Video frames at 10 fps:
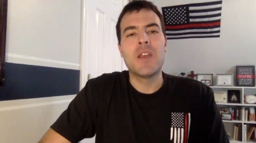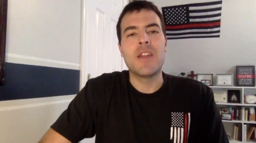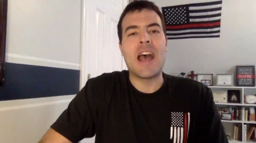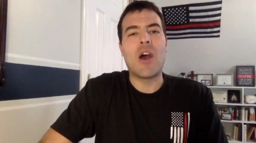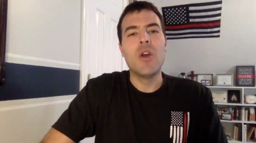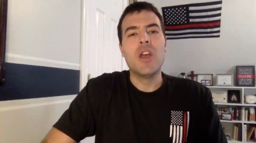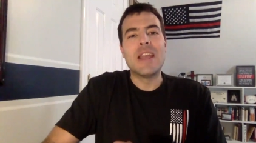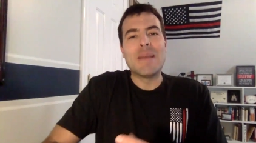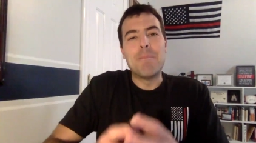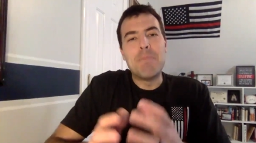Now,
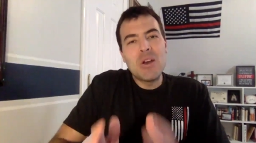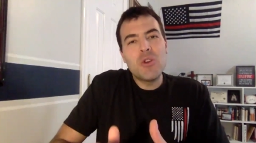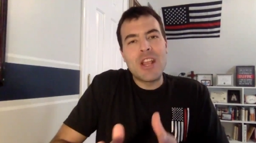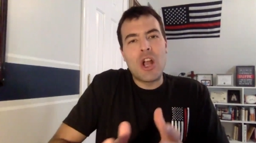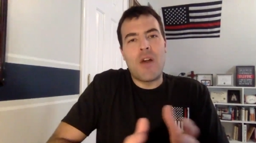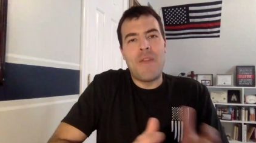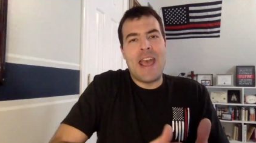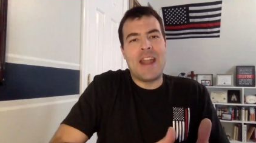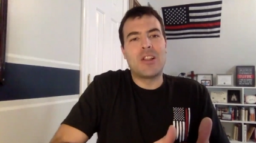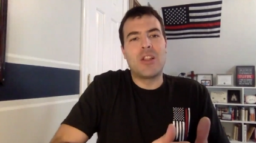building on
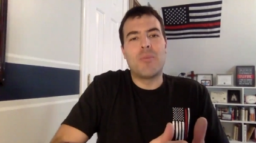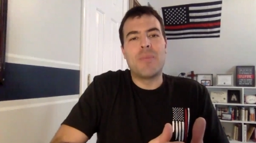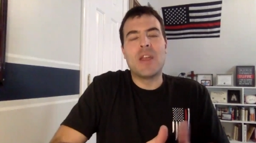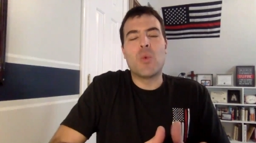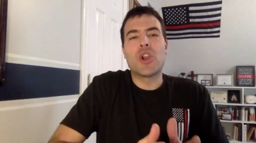that a little bit,